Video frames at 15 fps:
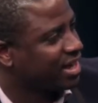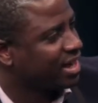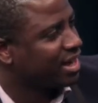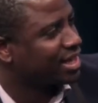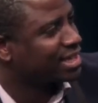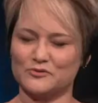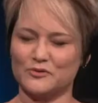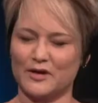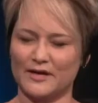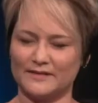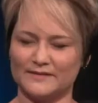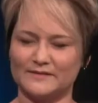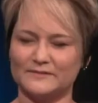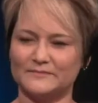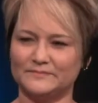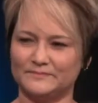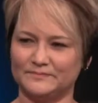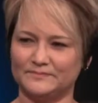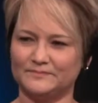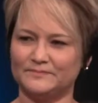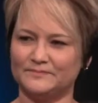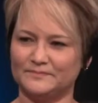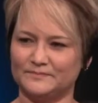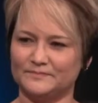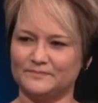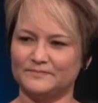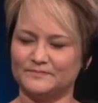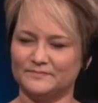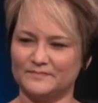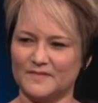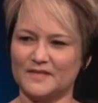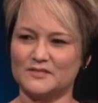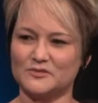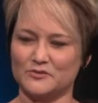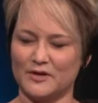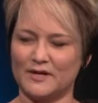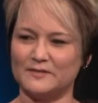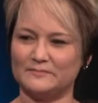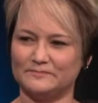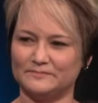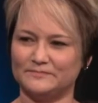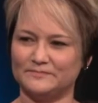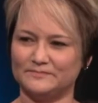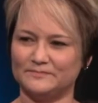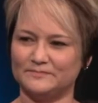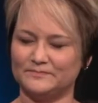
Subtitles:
That's not right. out there to kill us. That's he doesn't right. have a